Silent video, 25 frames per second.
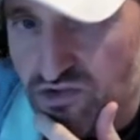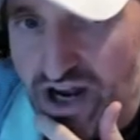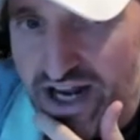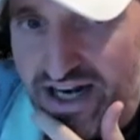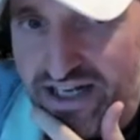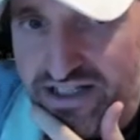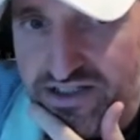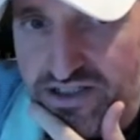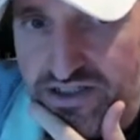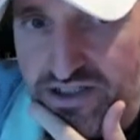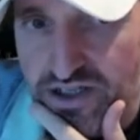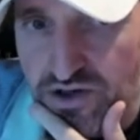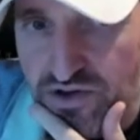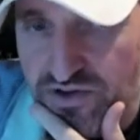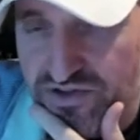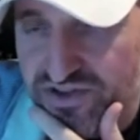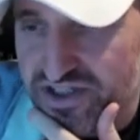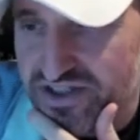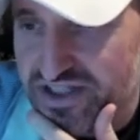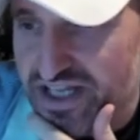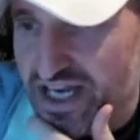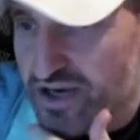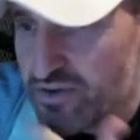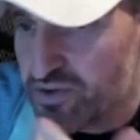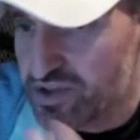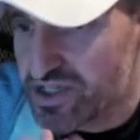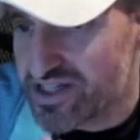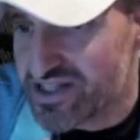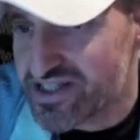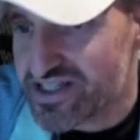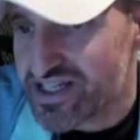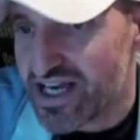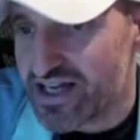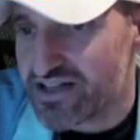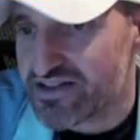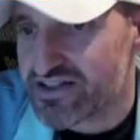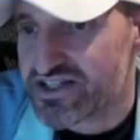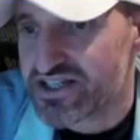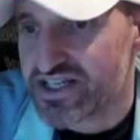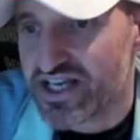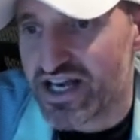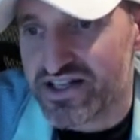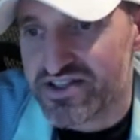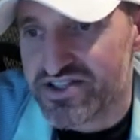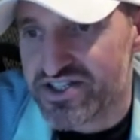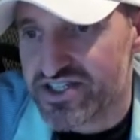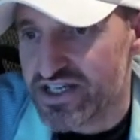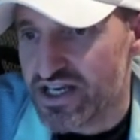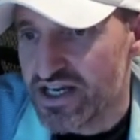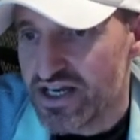right at the low of the day within 10
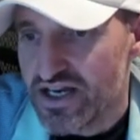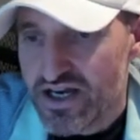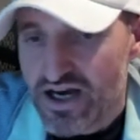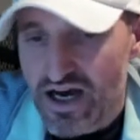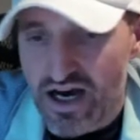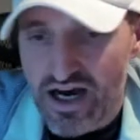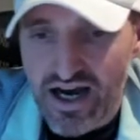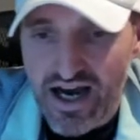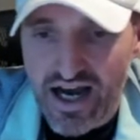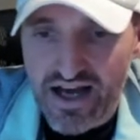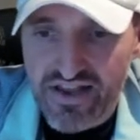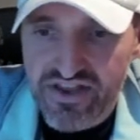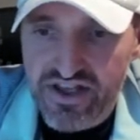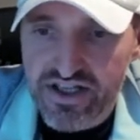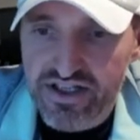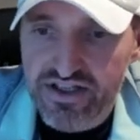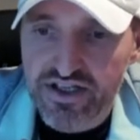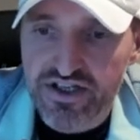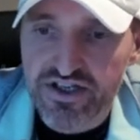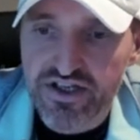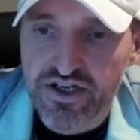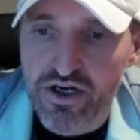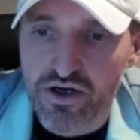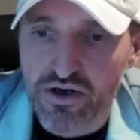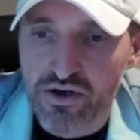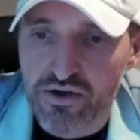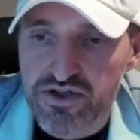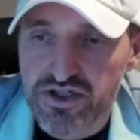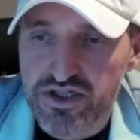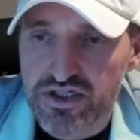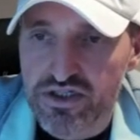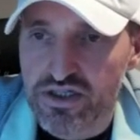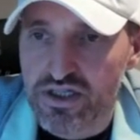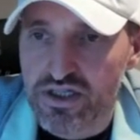cents. Uh, I think it goes